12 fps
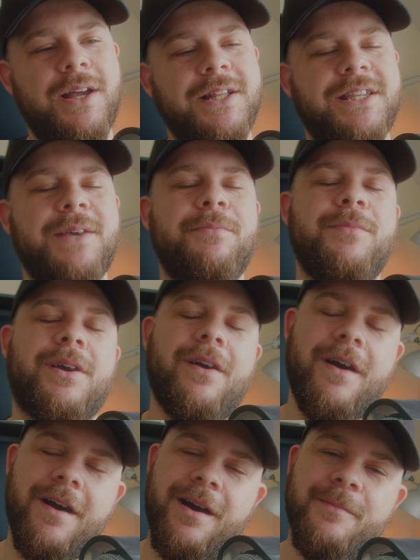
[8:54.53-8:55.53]
It's keeping me
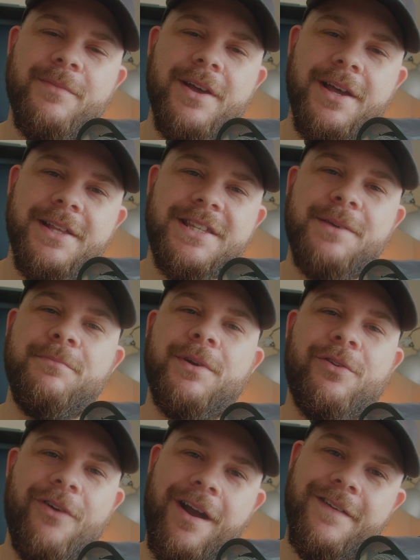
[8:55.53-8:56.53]
calm. It's keeping me
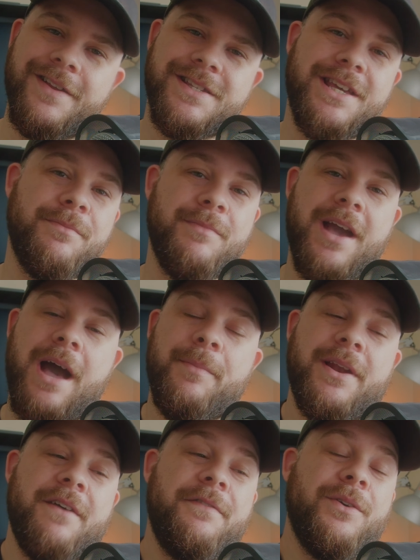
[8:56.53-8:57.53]
grounded. It's keeping me happy,
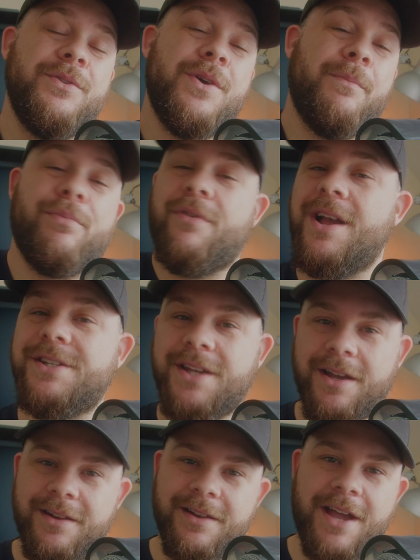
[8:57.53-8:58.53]
and I feel no pressure.
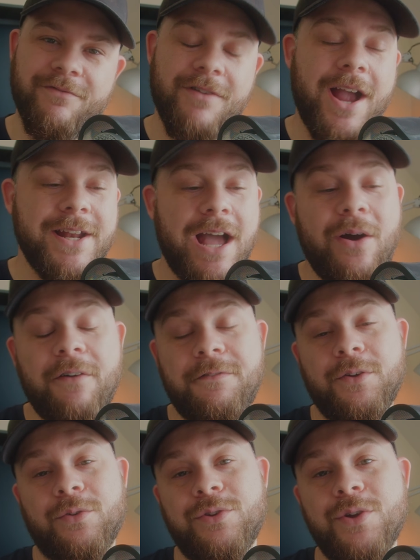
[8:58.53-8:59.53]
Like right now, I
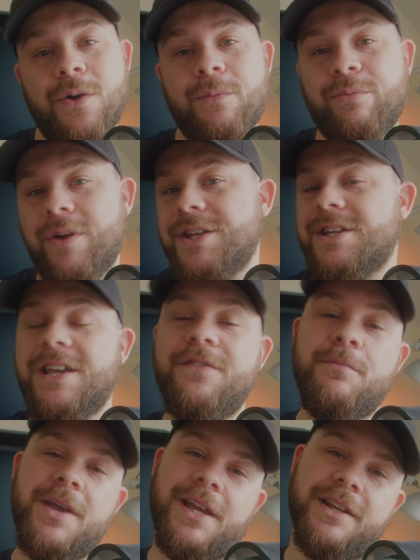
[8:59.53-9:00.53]
feel no pressure.
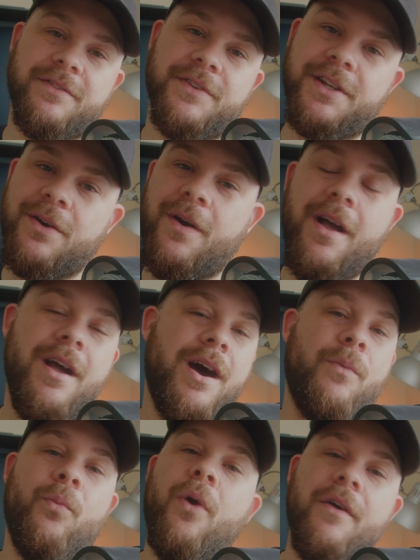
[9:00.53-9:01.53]
Even making this video,
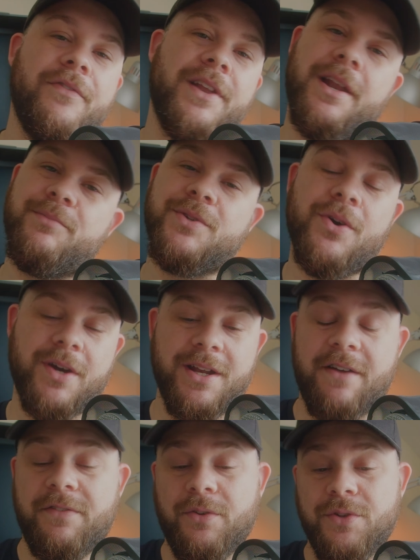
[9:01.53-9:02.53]
I'm waffling. I'm talking.
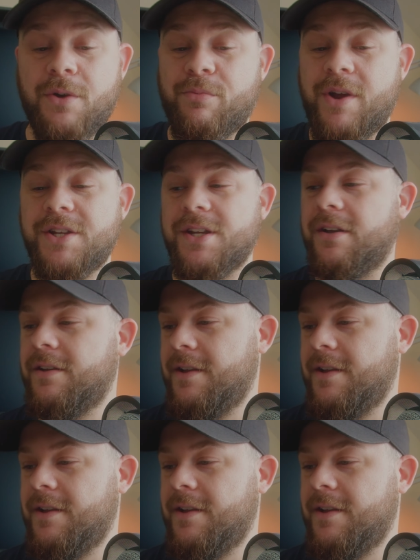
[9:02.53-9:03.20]
I feel no pressure.